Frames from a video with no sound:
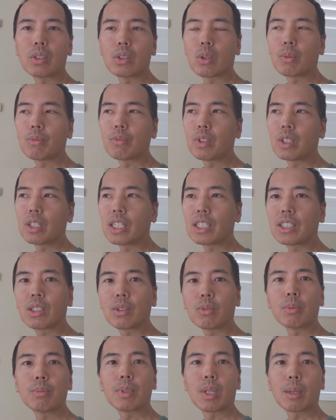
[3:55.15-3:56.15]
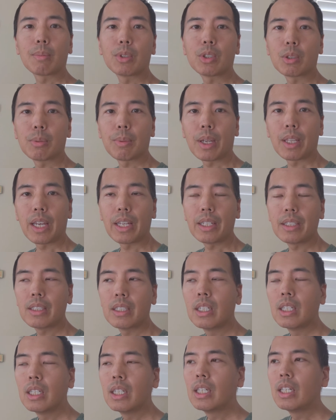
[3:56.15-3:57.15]
so hopefully it gets to room temperature by then,
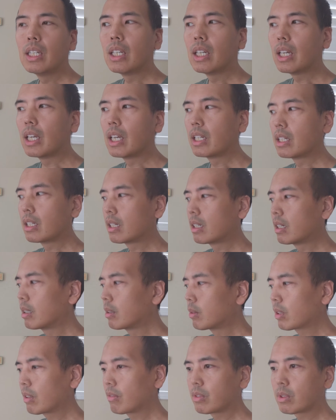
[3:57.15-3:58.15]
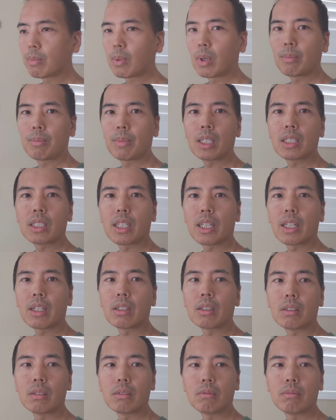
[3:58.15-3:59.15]
and I'll give some more updates later.